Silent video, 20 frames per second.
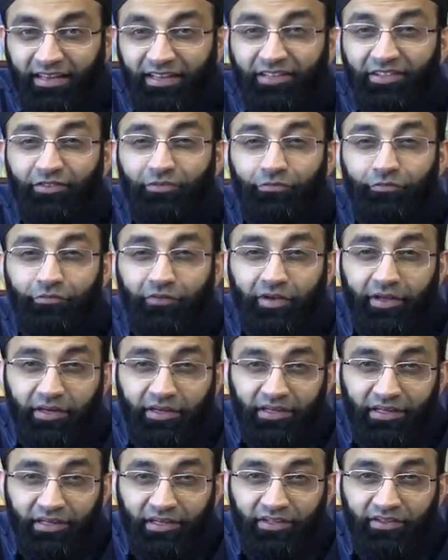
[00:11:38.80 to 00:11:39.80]
it's
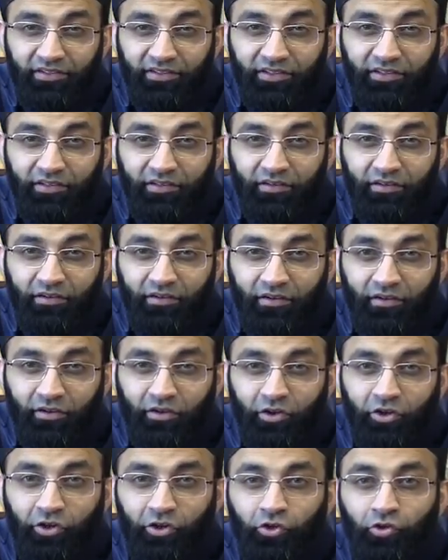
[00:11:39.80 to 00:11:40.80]
very easy
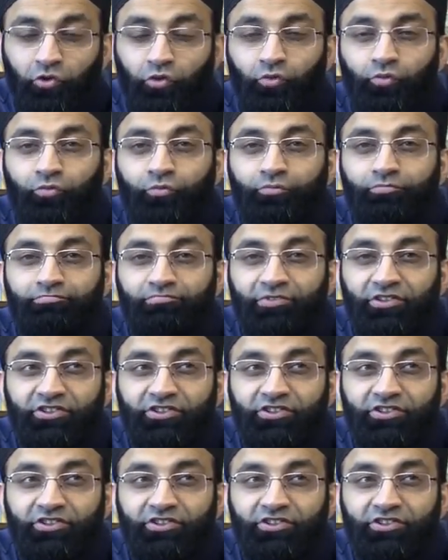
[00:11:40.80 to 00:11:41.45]
to